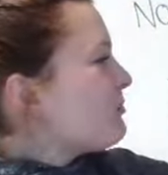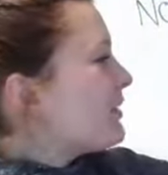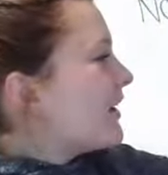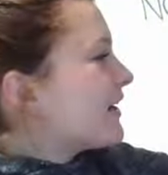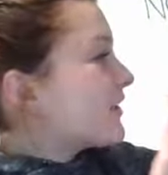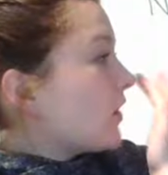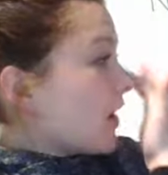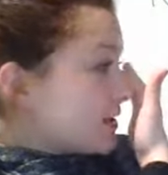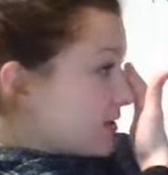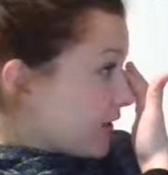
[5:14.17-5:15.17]
But a
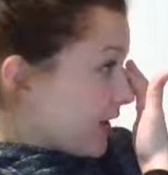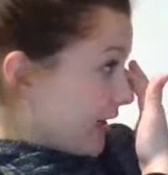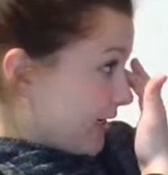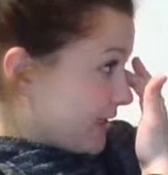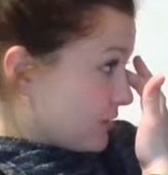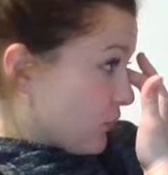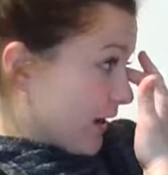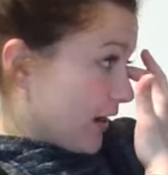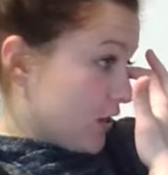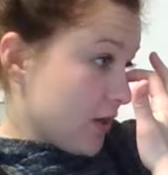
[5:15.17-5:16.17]
glossary is
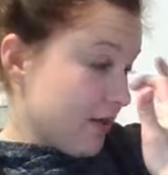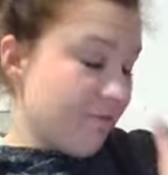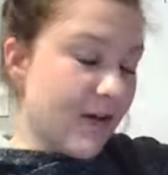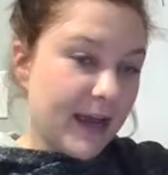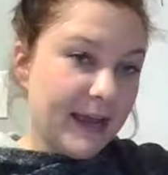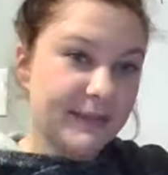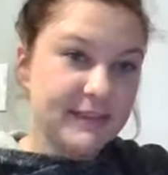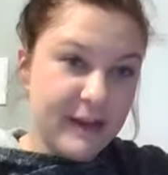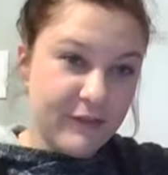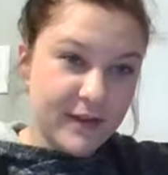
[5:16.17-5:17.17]
where you can find
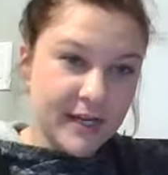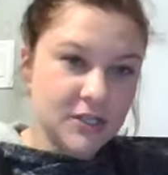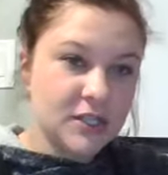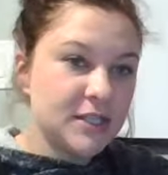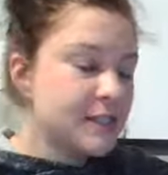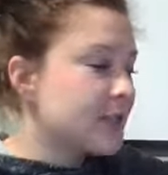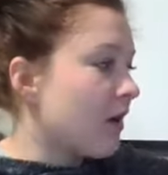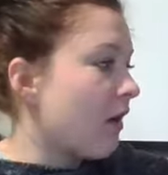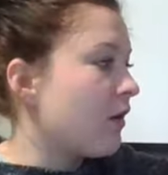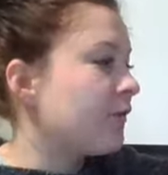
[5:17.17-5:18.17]
definitions to
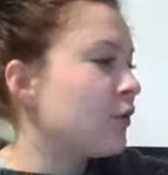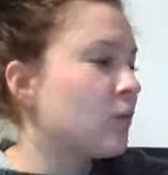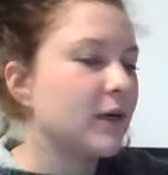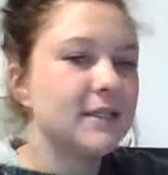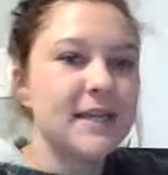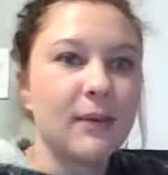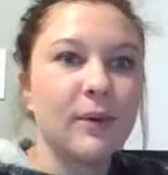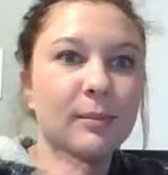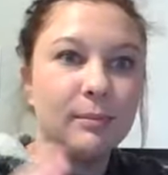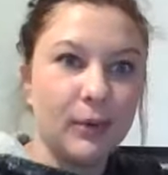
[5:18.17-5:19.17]
all of the words that
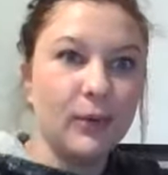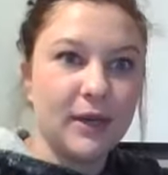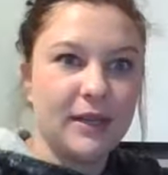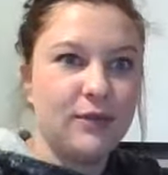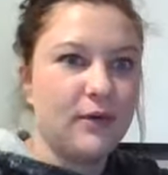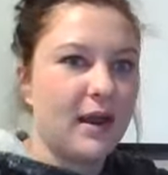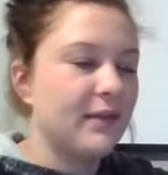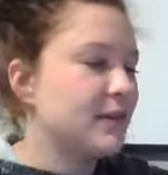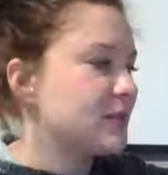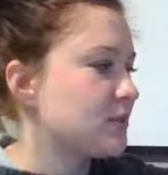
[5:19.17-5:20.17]
were bolded
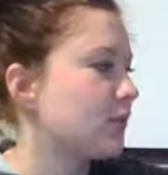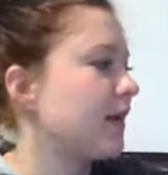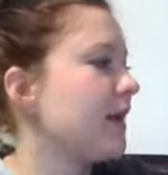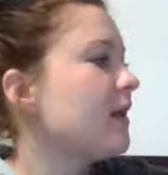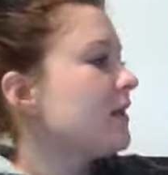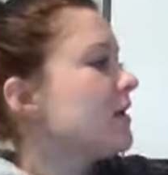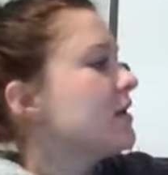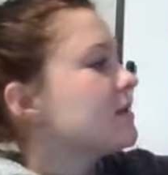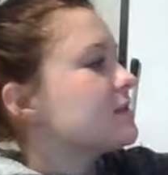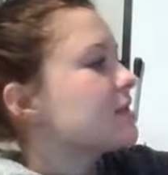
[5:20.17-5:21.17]
throughout the story.
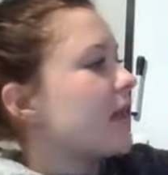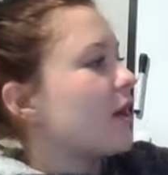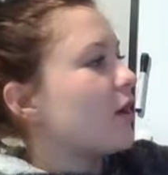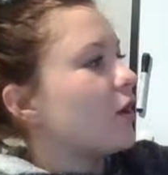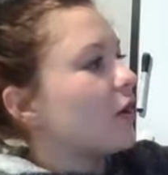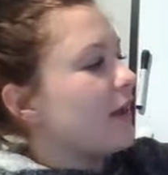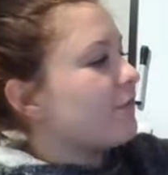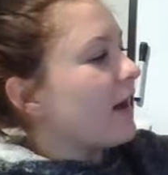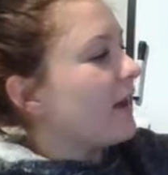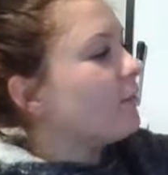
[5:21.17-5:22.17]
So
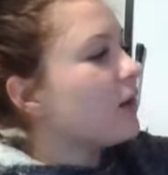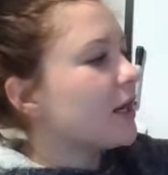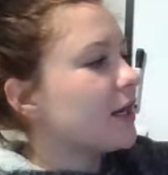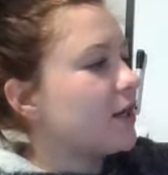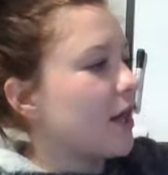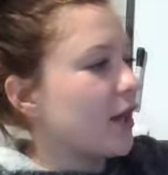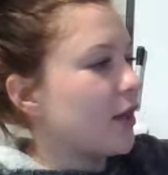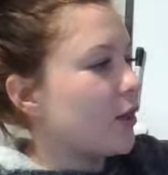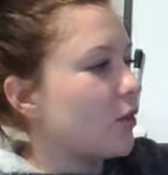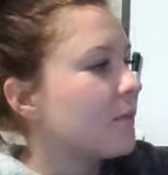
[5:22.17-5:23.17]
if I want to
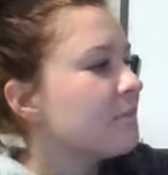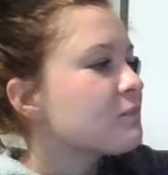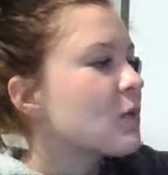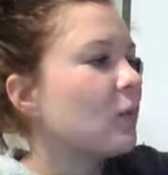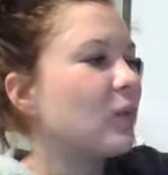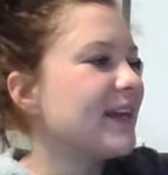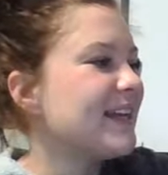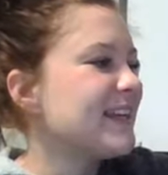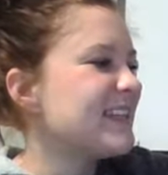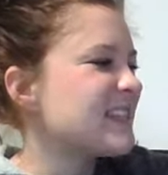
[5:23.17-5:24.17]
know what
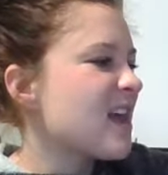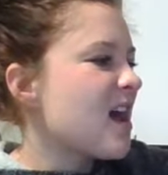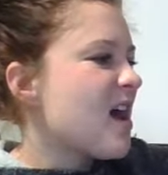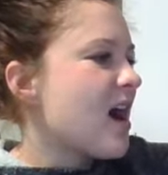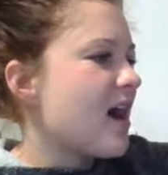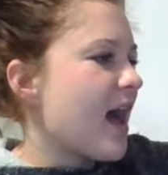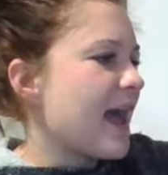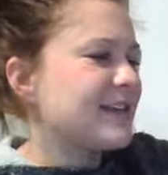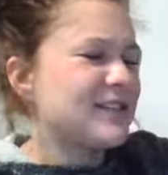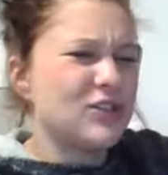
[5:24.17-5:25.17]
is
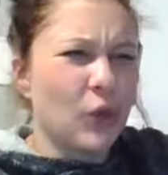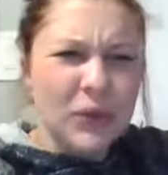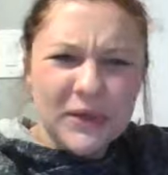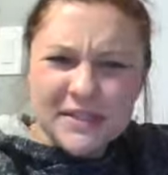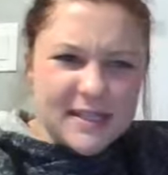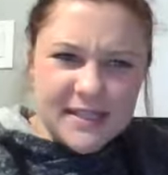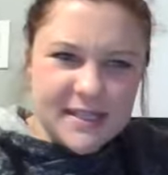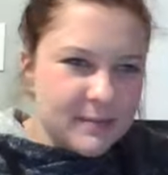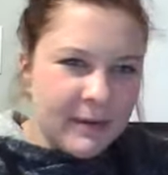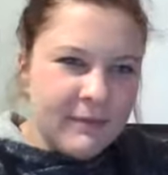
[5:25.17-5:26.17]
a solar
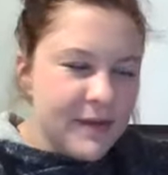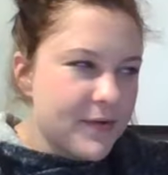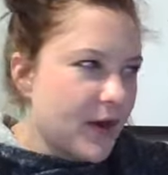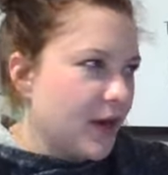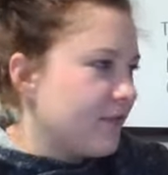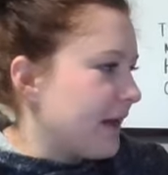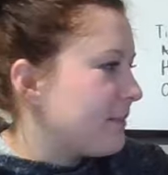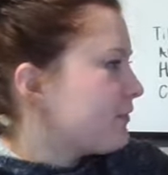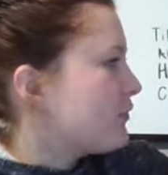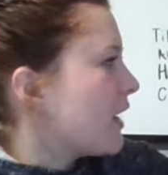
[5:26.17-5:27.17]
system, I've never heard of that
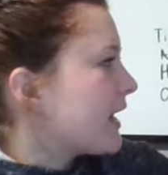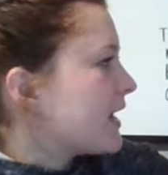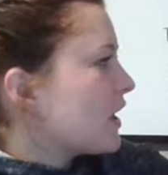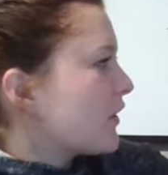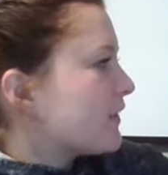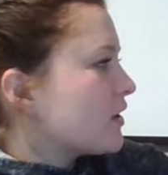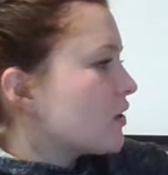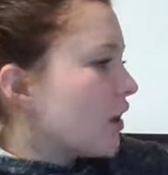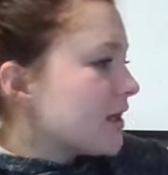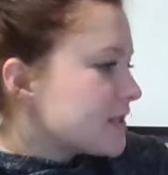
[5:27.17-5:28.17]
before, I can go to the
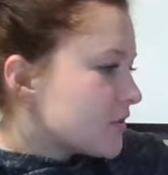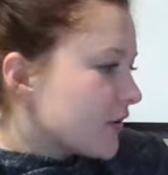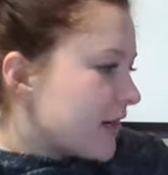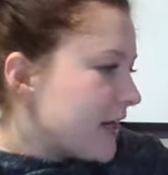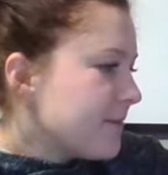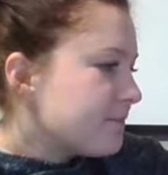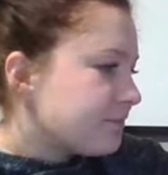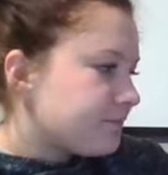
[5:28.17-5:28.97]
glossary